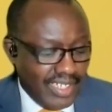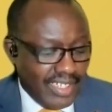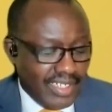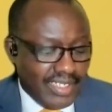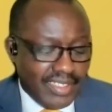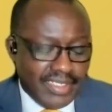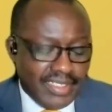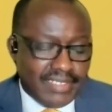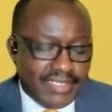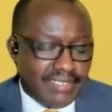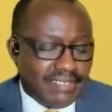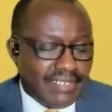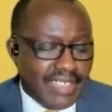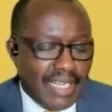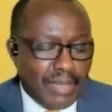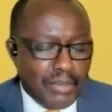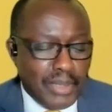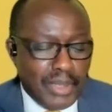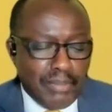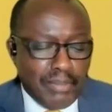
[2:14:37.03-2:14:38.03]
uh,
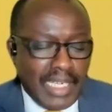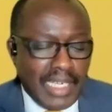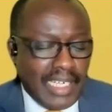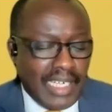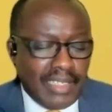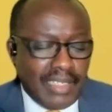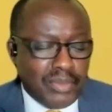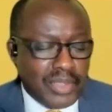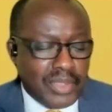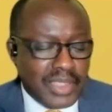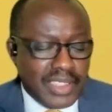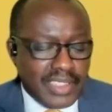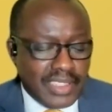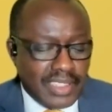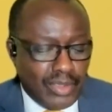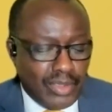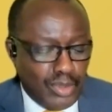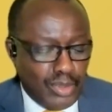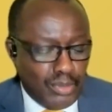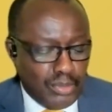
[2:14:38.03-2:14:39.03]
I mean, my languages
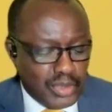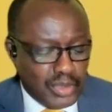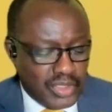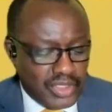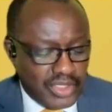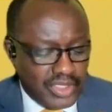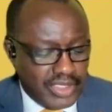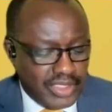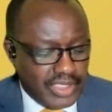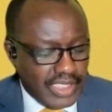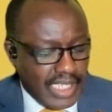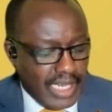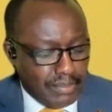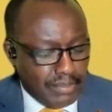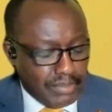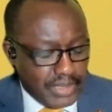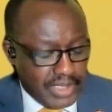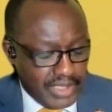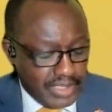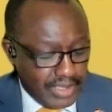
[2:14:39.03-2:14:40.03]
are almost
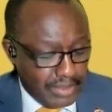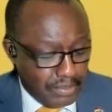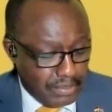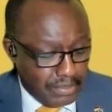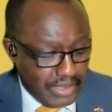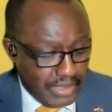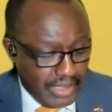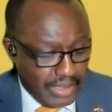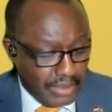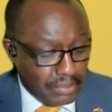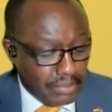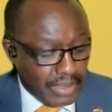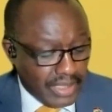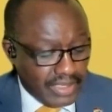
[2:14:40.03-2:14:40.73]
jammed in the brain,